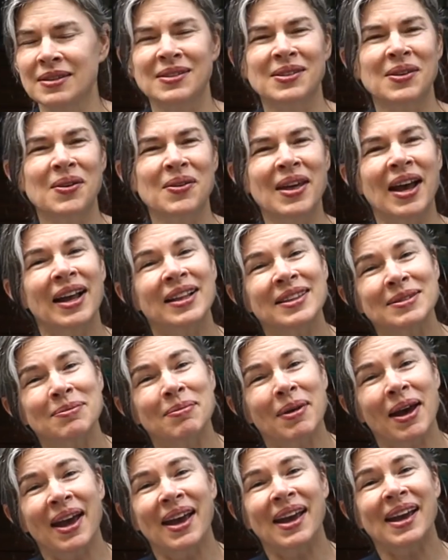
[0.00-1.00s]
So that's
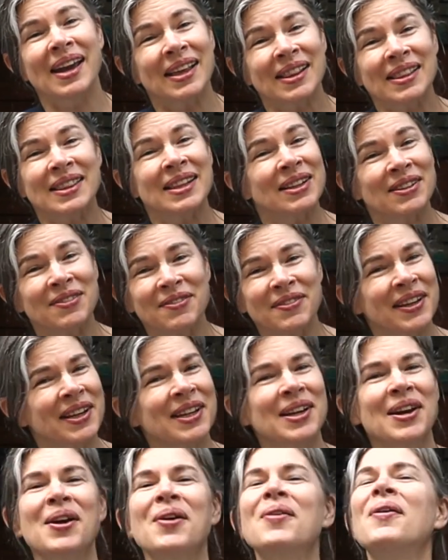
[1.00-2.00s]
my little
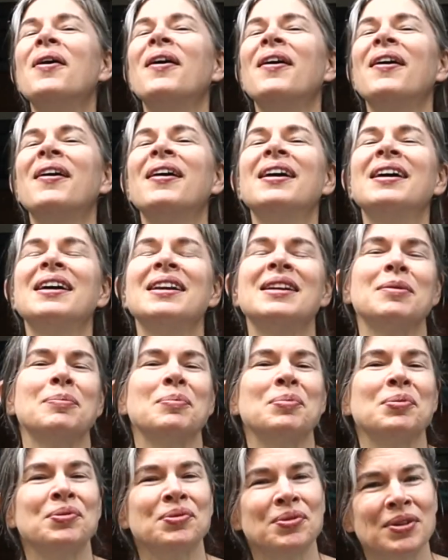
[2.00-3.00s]
video on
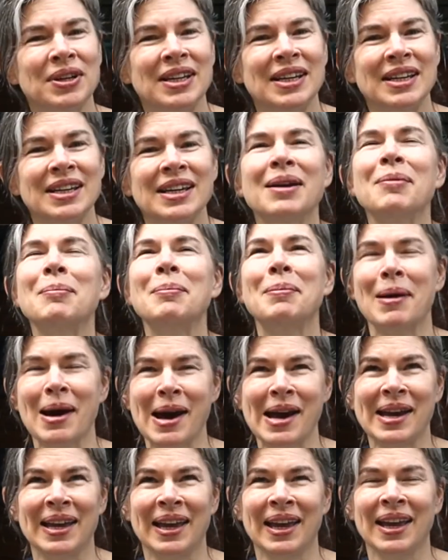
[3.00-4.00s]

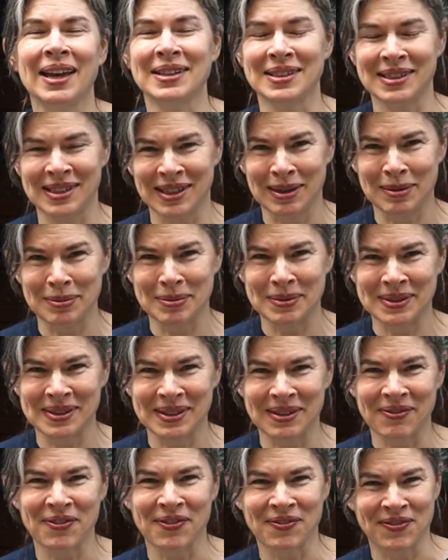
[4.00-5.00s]
pre-buying tips.
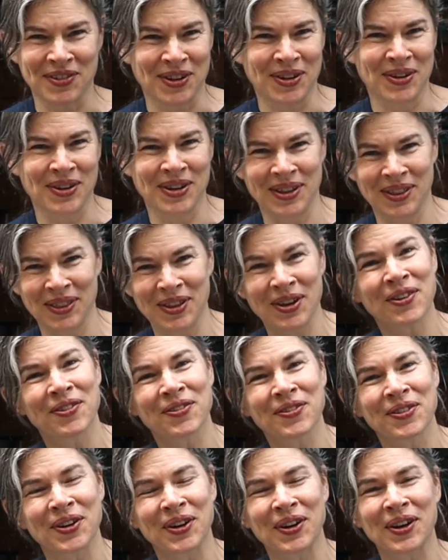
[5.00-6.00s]
If you're going to look
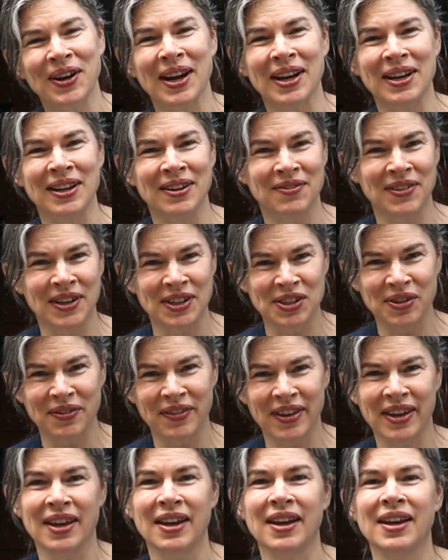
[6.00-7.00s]
for an adventure
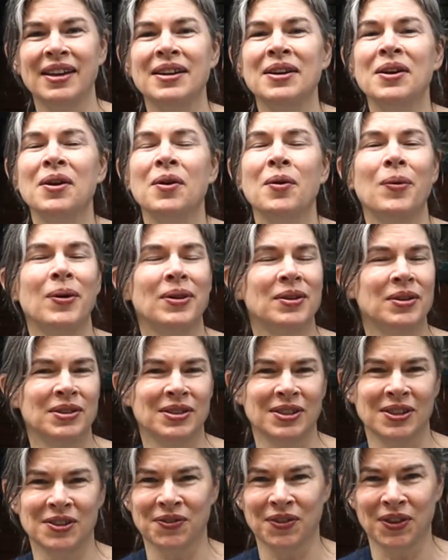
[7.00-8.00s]
van, whether it's
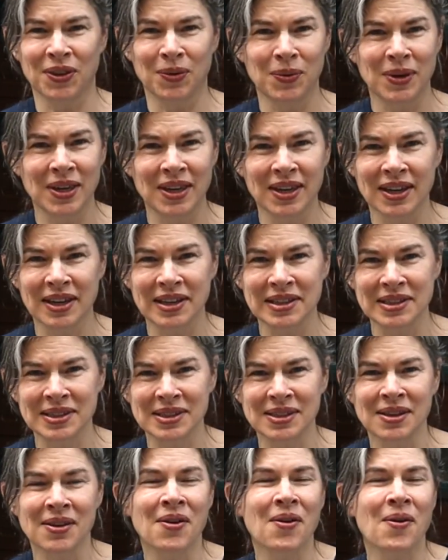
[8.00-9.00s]
just for the
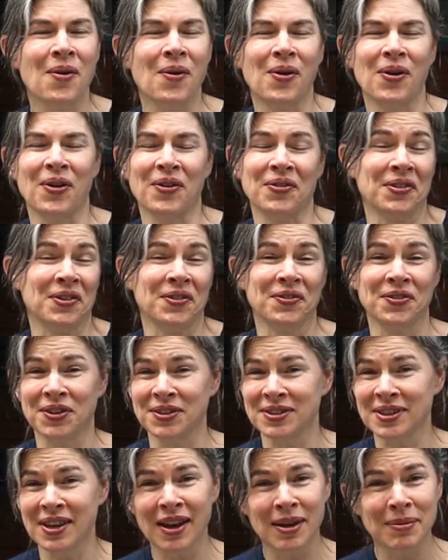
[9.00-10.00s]
weekend or for
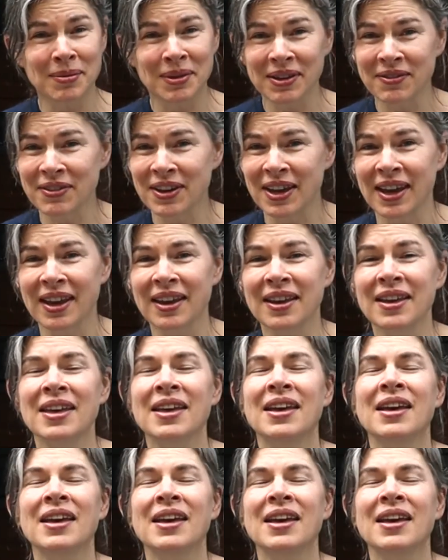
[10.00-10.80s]
full-time living,